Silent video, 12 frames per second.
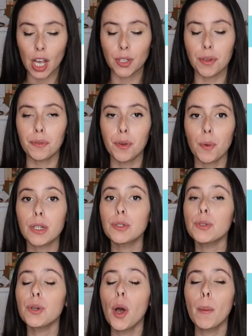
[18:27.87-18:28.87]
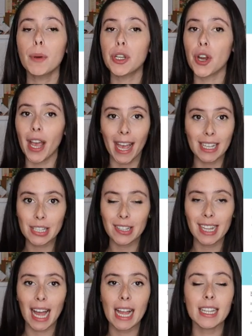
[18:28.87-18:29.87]
So if you want to put your hands on
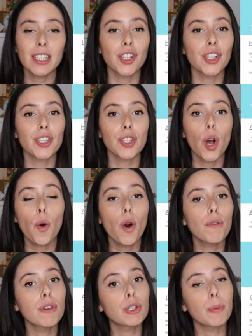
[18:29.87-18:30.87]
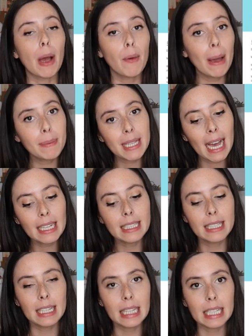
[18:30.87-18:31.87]
that, just go over to my
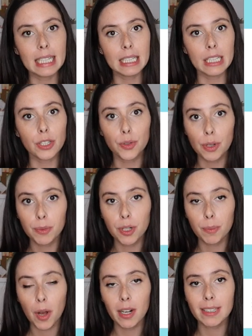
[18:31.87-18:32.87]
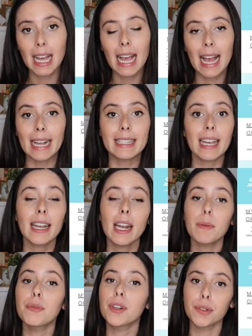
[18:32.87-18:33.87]
website, the link is in the description box, and sign
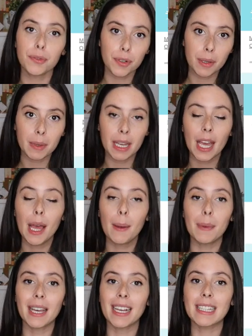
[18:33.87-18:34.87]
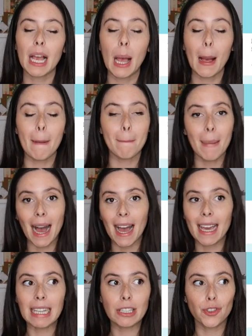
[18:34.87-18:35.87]
up for the freebie, because
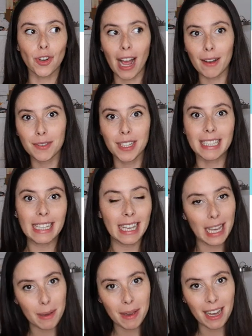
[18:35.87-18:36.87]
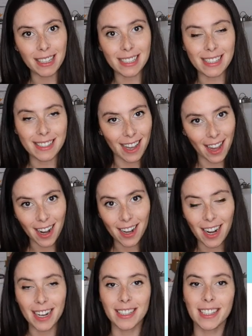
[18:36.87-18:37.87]
my drafted email is there
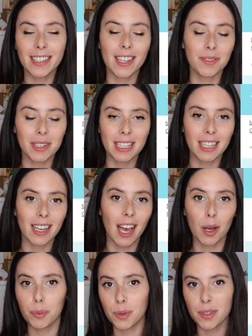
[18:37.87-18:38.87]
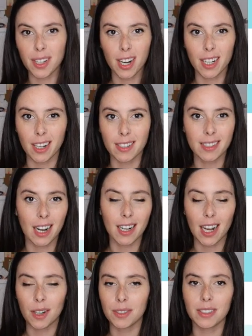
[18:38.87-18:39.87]
and it can really help you start
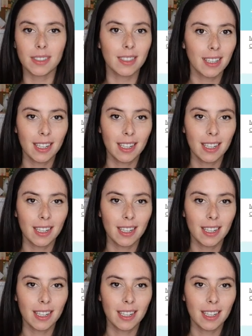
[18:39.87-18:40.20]
out and